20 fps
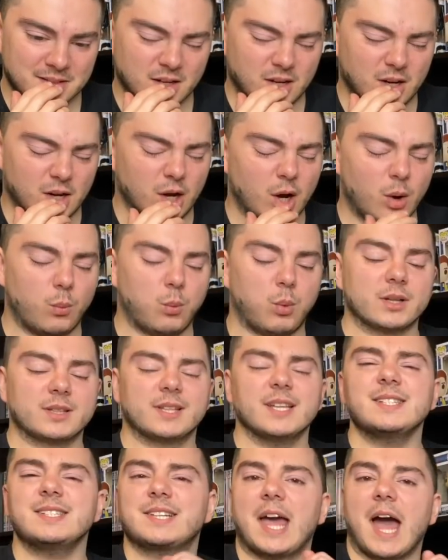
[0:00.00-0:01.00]
Oh, what
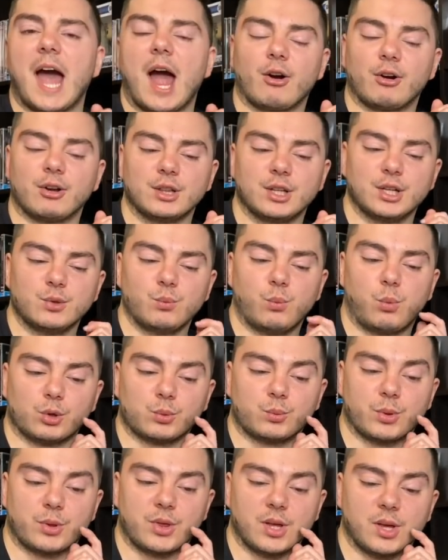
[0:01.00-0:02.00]
does Carolyn
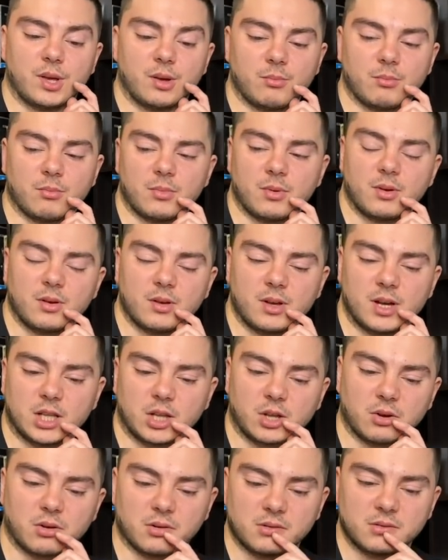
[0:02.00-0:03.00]
want with him?
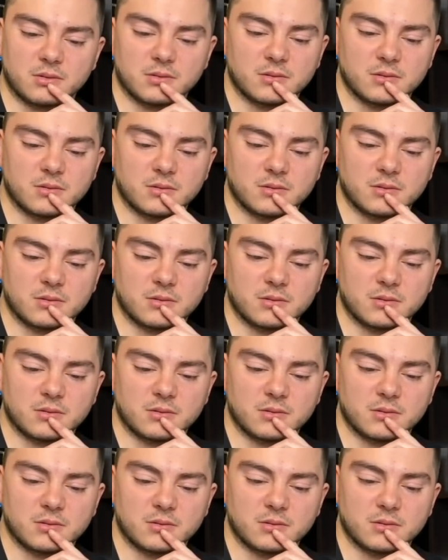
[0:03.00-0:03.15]
Hello.